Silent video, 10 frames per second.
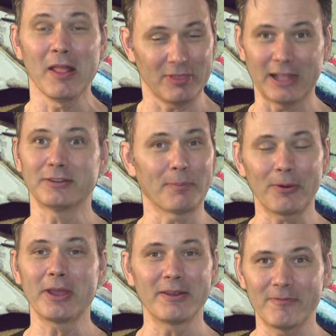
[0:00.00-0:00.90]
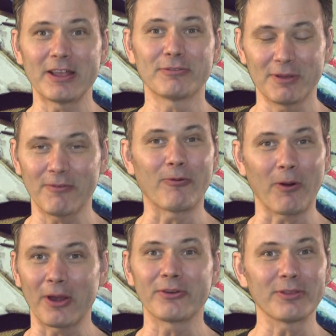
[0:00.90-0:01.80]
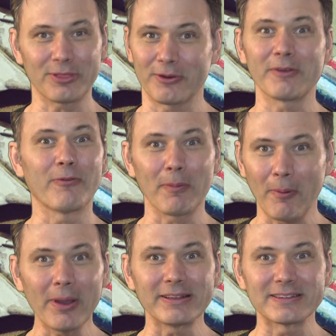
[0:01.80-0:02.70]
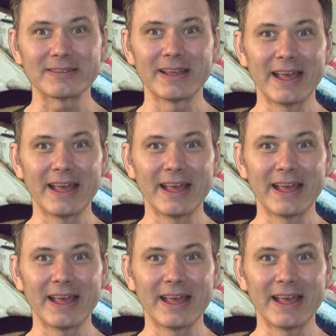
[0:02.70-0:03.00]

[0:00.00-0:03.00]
That's a pretty good investment of 434 points.